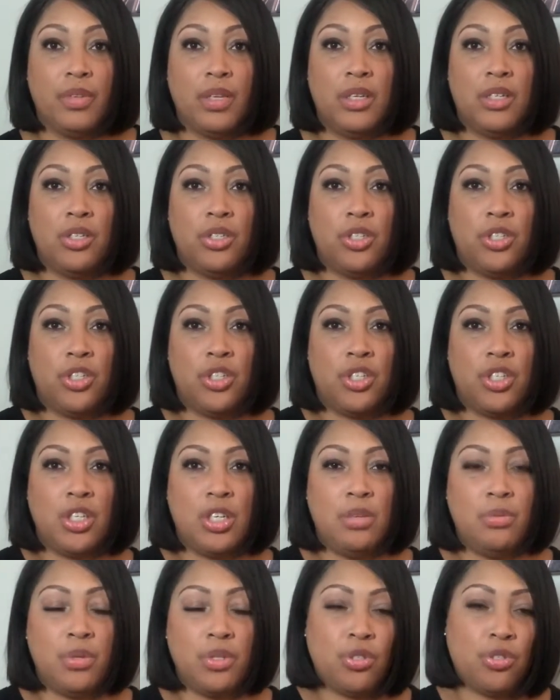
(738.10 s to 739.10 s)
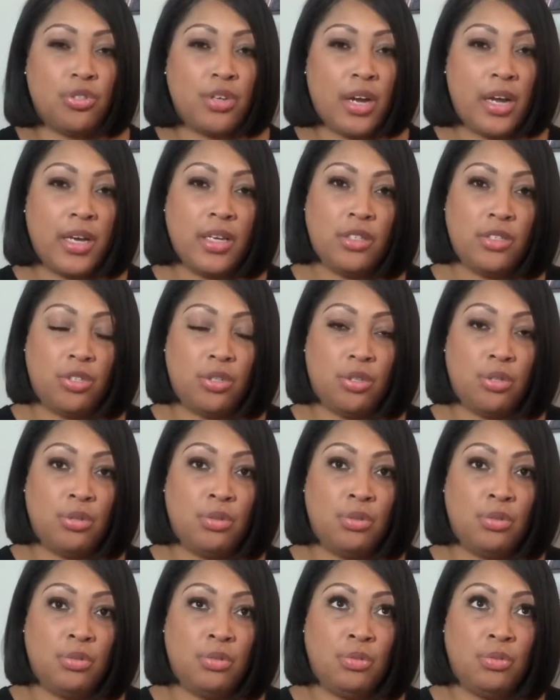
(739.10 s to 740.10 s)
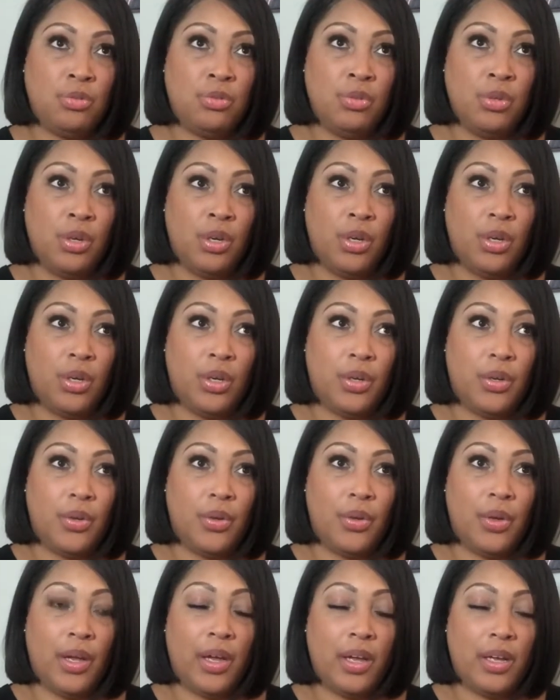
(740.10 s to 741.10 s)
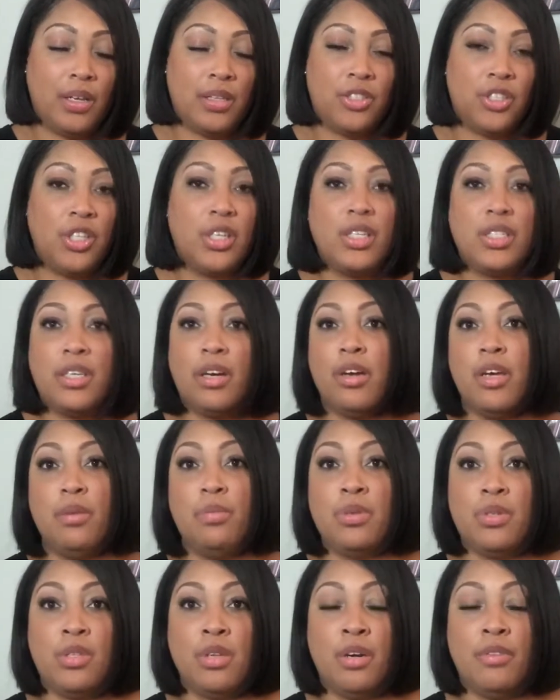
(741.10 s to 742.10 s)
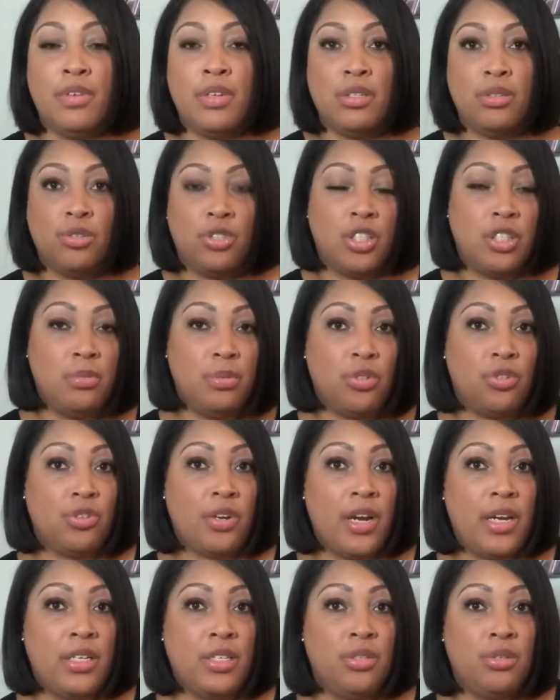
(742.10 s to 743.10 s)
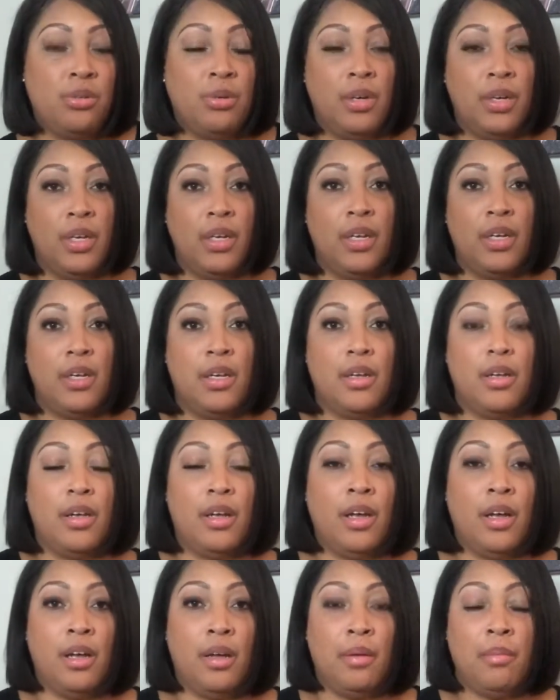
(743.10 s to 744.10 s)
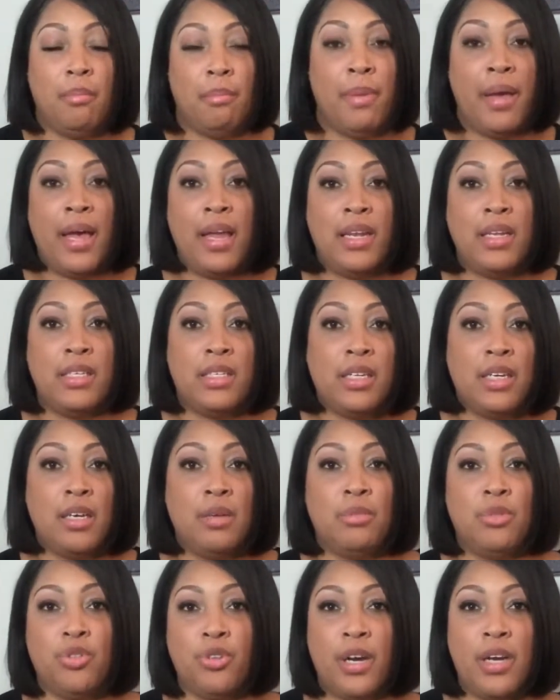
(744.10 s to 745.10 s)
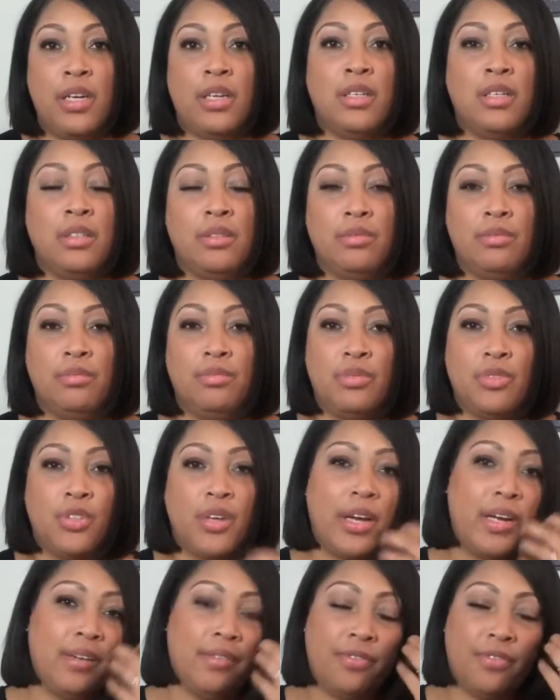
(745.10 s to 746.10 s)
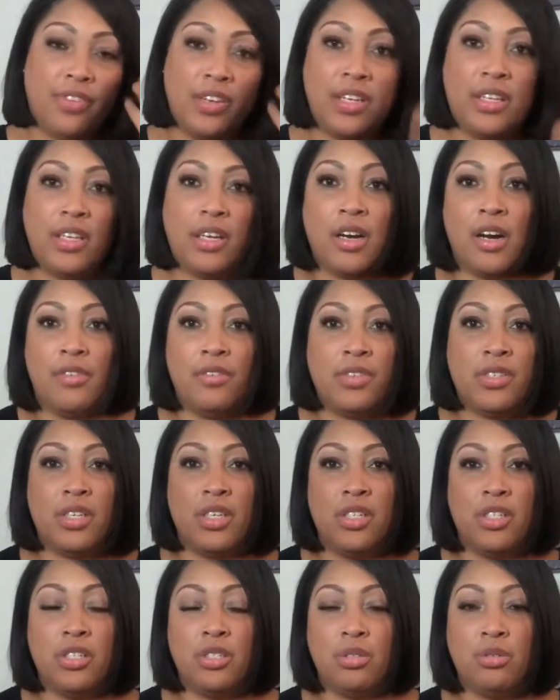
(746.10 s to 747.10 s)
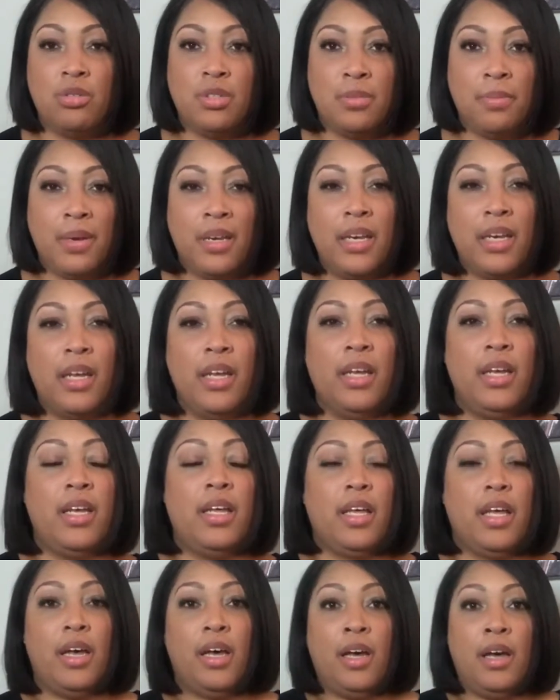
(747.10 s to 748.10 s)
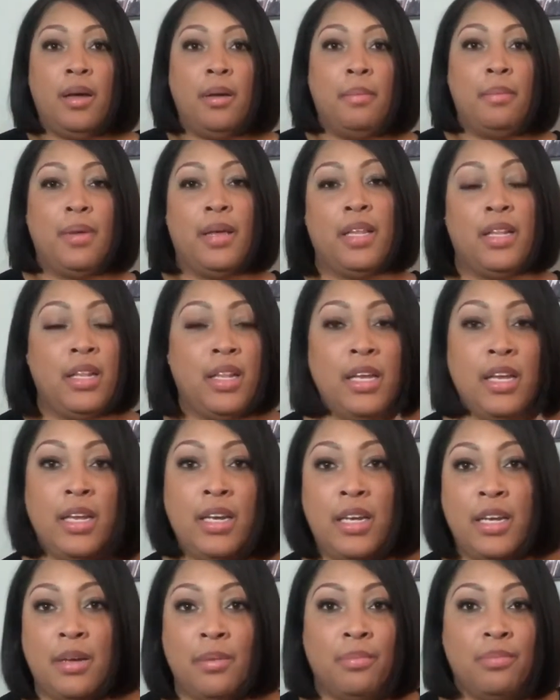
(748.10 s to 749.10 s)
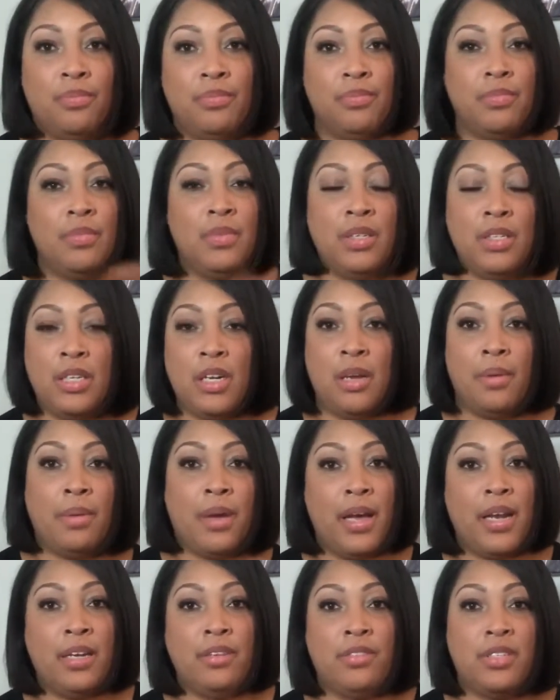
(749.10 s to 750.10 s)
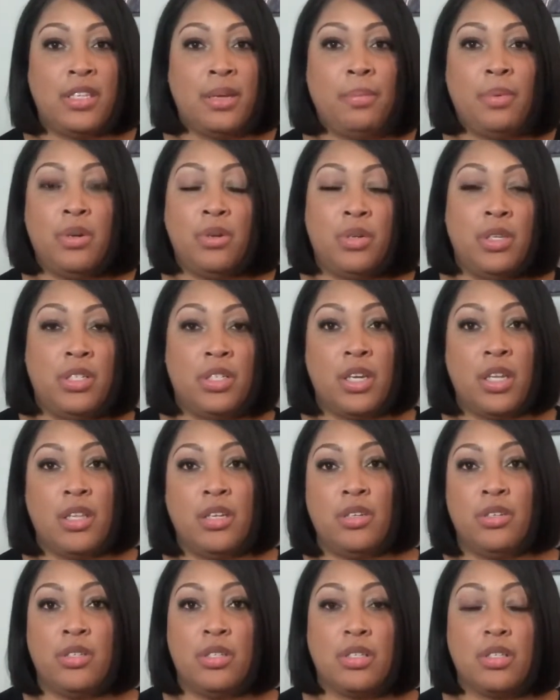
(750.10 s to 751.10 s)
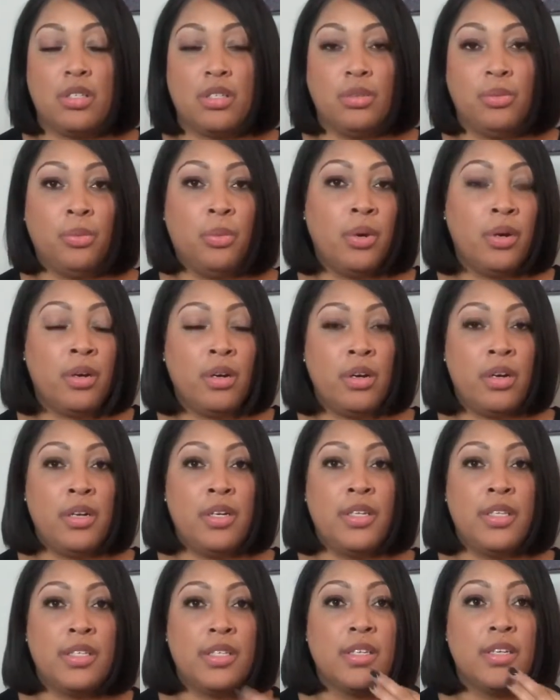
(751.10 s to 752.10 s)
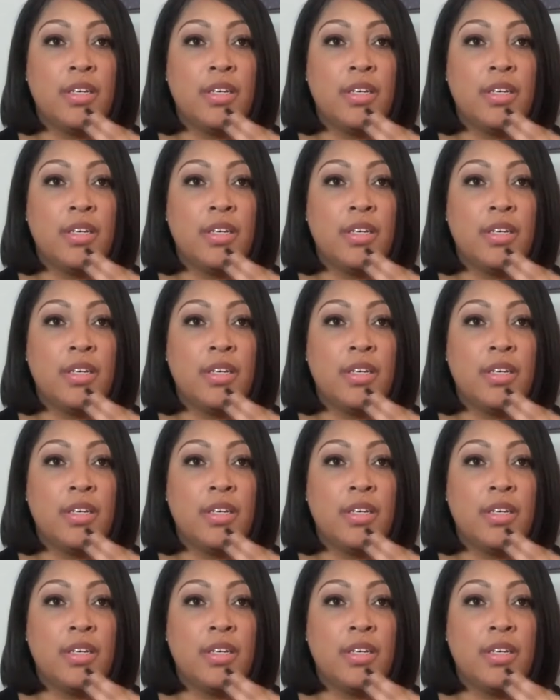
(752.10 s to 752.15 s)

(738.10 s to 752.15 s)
She was trying to, she could tell he was nervous, so she was trying to balance him, or trying to feed the conversation, so to speak. And then they ended up kind of stepping on each other's words.